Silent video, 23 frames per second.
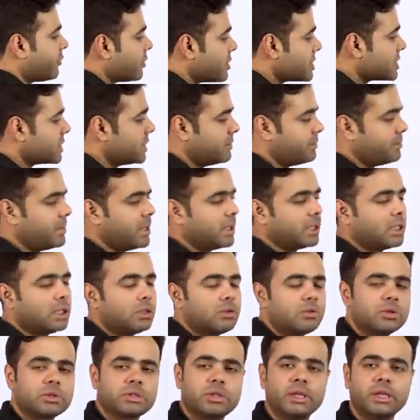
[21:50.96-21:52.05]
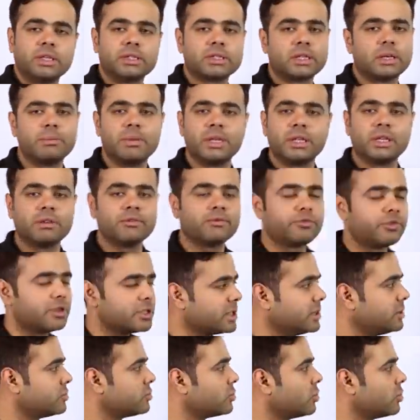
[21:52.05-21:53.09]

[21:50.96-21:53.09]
fussy, making your things are making fussy